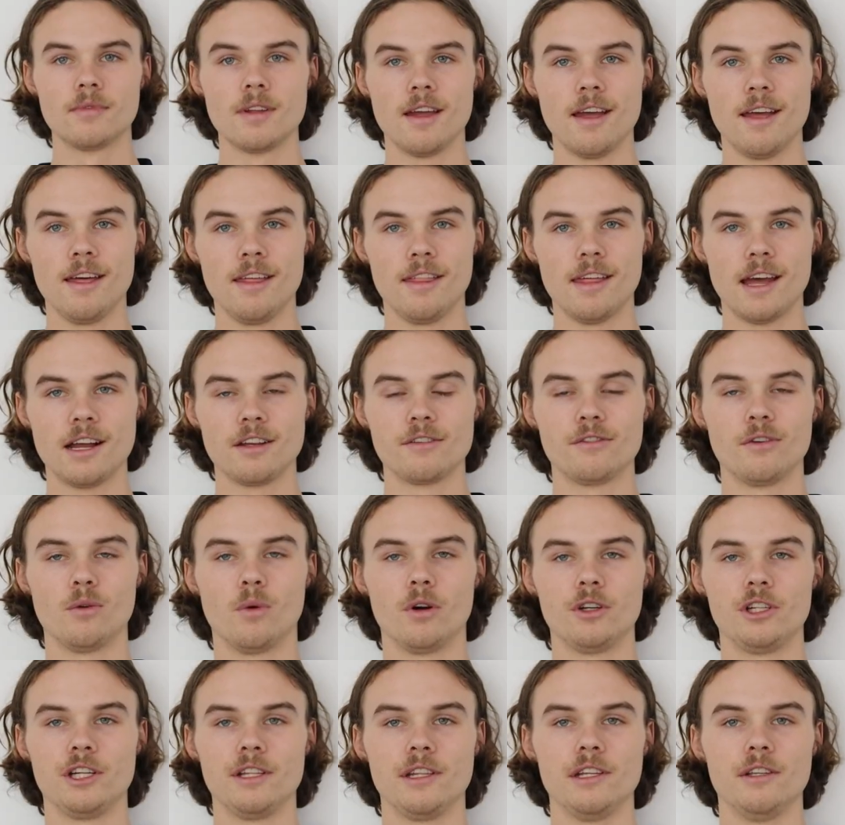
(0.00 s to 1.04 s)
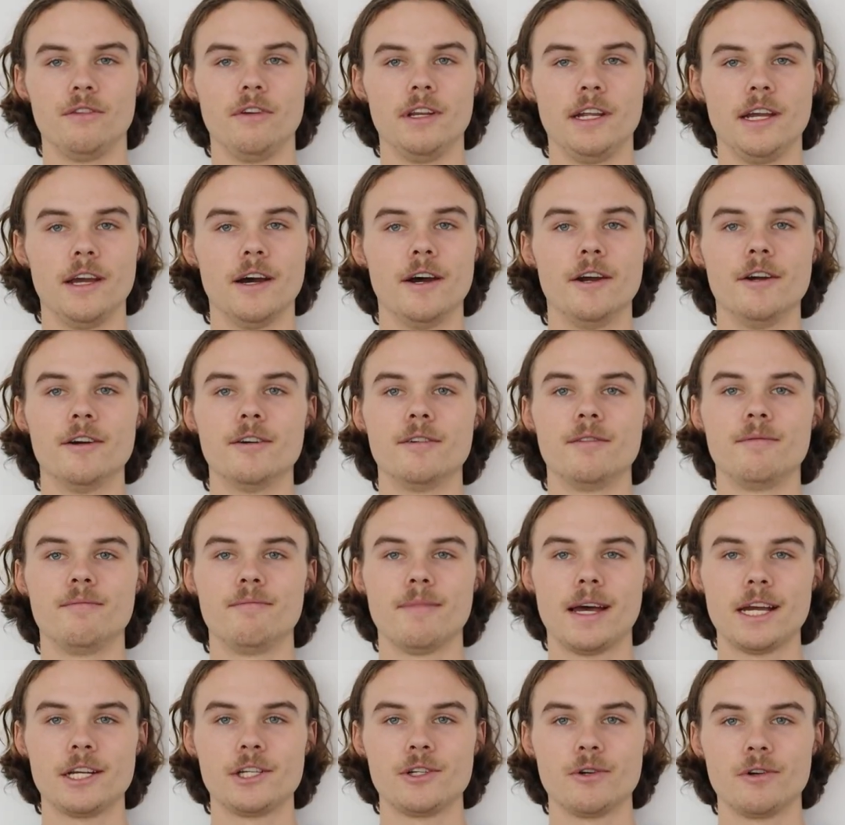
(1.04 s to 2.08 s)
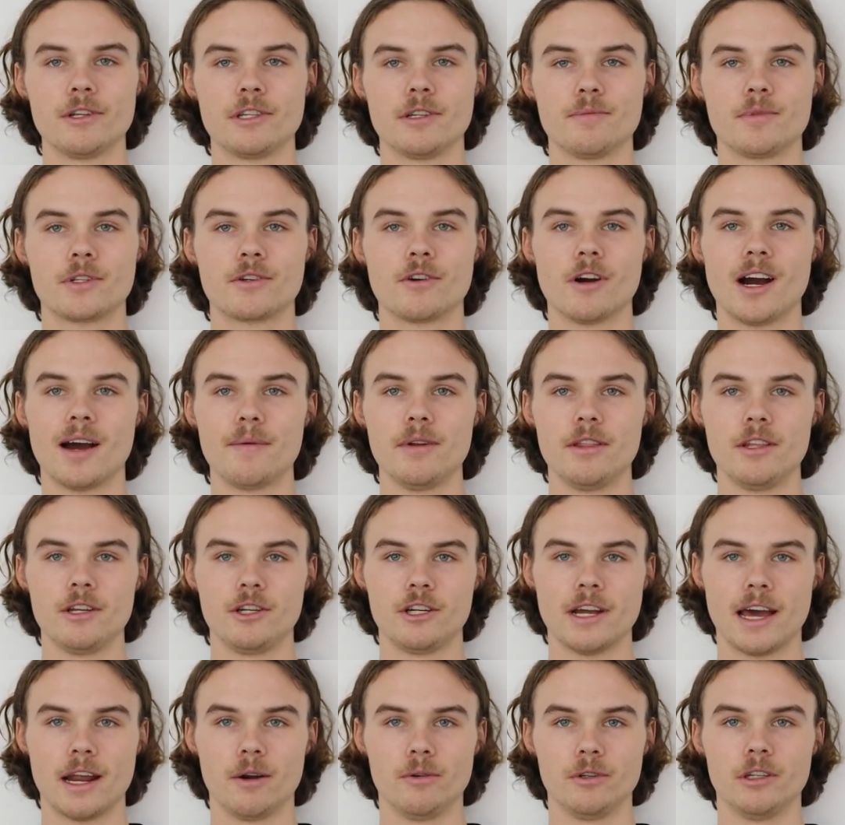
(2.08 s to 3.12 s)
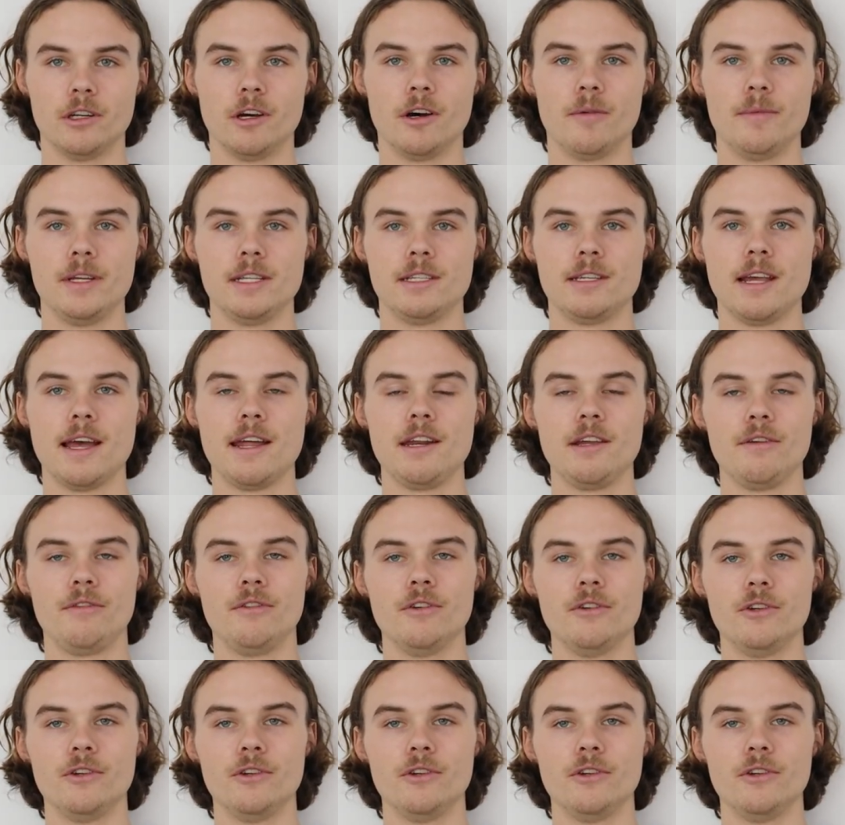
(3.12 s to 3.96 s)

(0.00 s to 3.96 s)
Thanks for watching this video. Make sure to subscribe to the channel to not miss any future